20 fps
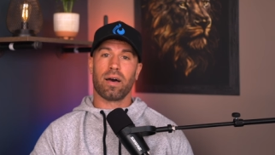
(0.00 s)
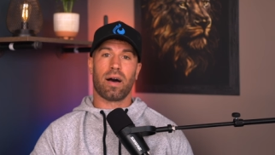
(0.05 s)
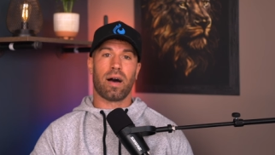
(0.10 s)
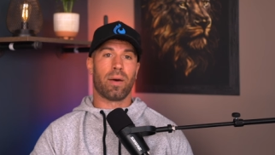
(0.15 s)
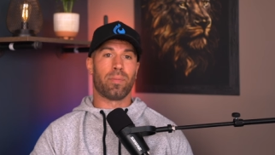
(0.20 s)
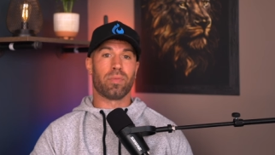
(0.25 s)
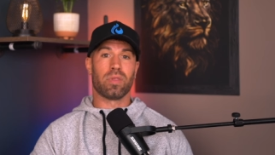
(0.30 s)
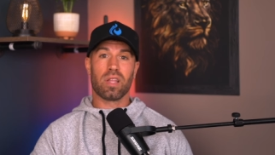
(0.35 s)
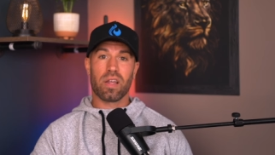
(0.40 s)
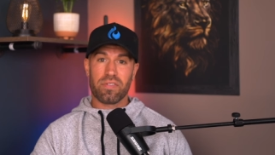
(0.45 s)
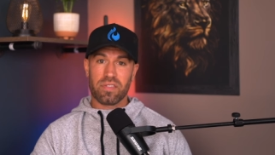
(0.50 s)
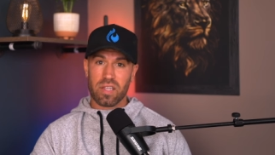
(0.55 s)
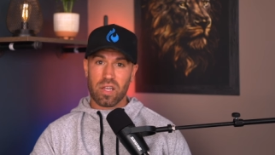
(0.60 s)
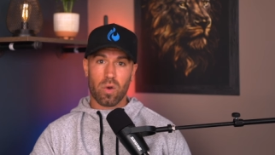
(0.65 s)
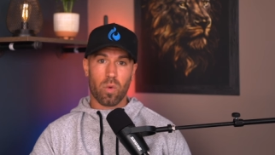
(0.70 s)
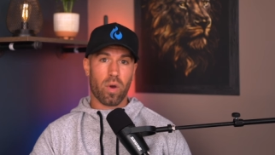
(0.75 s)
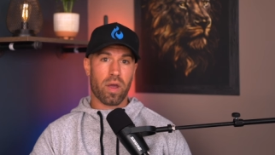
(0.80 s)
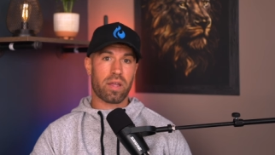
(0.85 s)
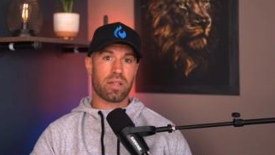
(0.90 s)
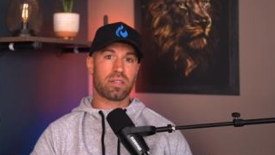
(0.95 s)
um,
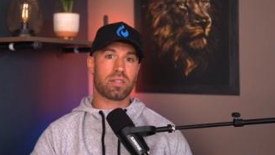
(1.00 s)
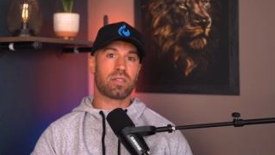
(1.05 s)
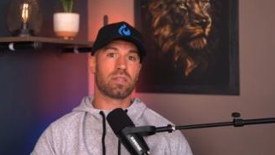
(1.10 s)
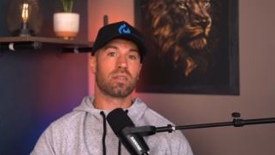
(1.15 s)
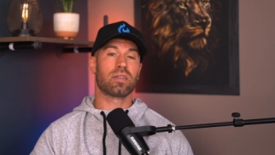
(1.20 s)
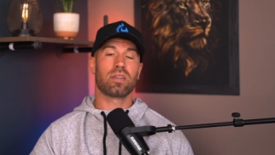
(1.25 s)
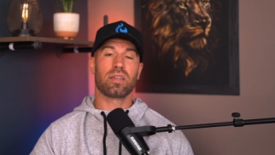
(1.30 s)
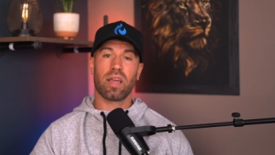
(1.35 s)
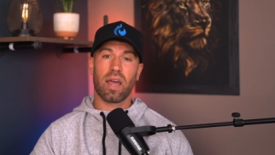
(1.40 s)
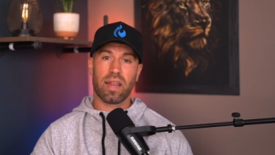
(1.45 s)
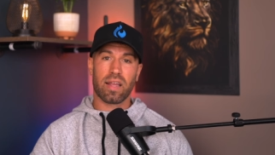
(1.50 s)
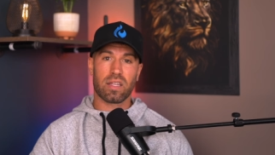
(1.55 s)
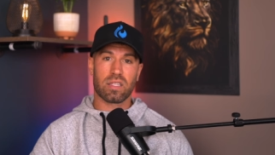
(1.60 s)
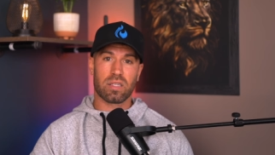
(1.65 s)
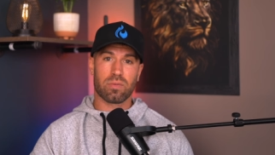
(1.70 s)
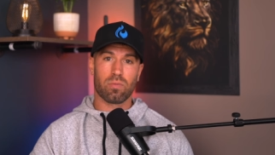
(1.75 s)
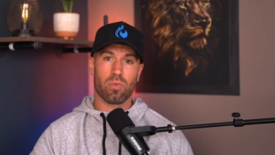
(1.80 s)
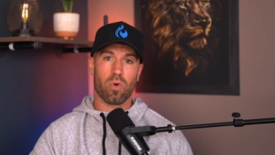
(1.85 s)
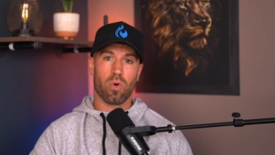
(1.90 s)
lifting weights, getting some